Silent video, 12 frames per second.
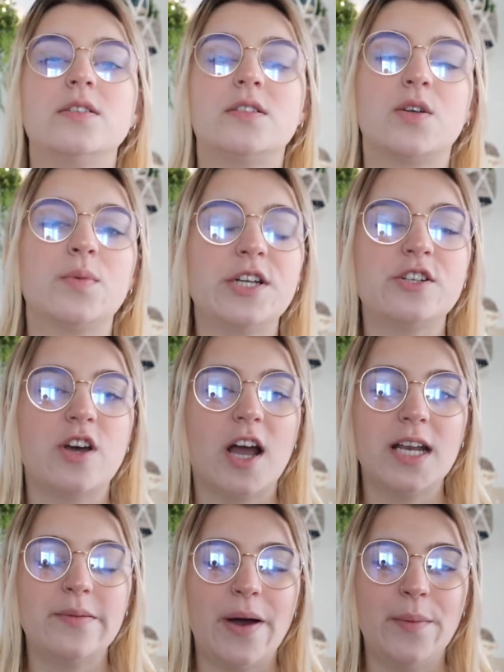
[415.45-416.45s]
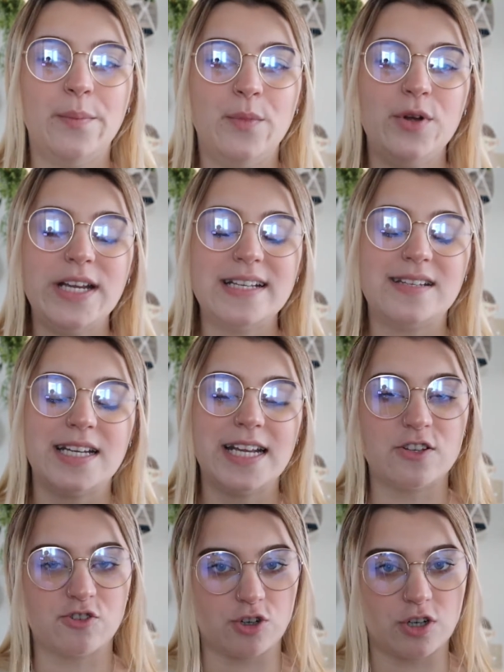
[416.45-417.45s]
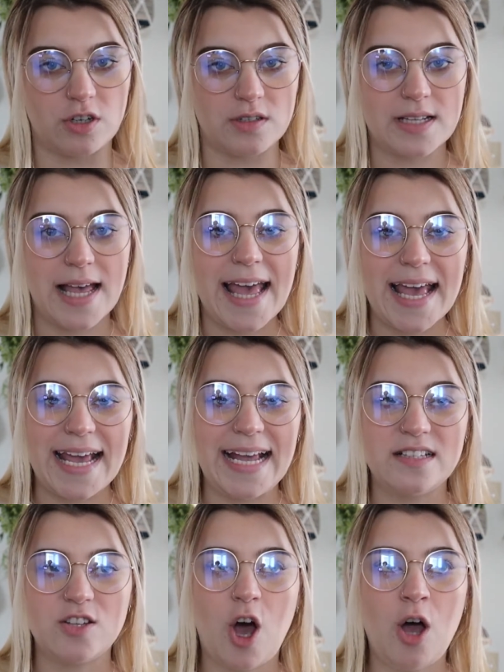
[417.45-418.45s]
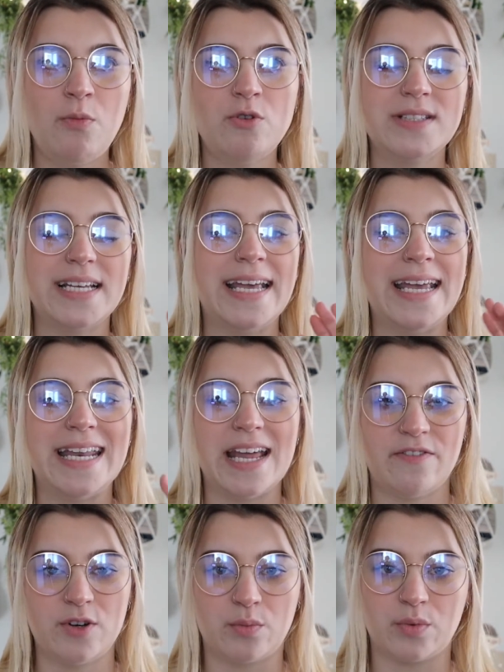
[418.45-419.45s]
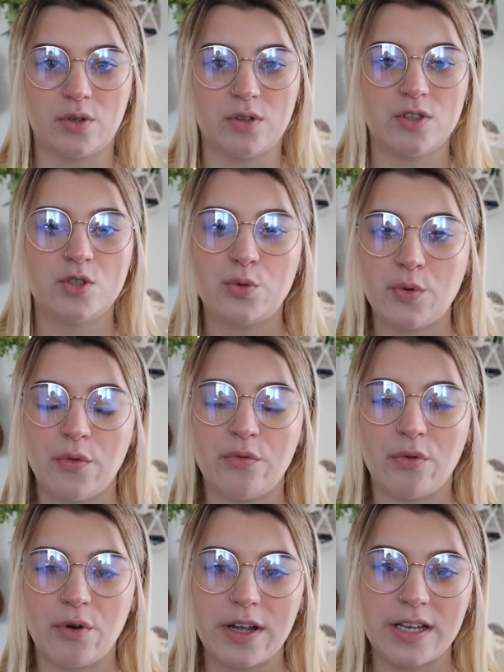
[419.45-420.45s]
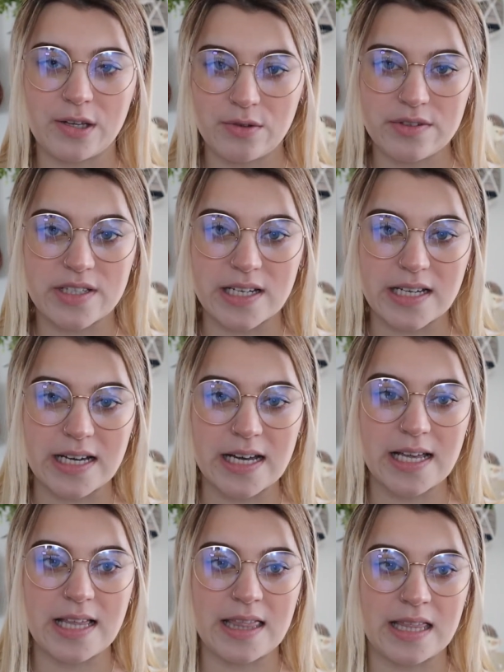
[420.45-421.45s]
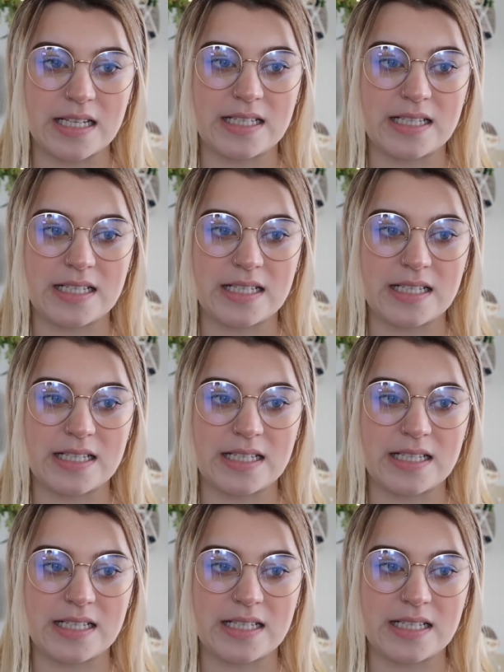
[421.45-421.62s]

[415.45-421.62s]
So when you're talking about moody teenage girls, it's almost inevitable to avoid using the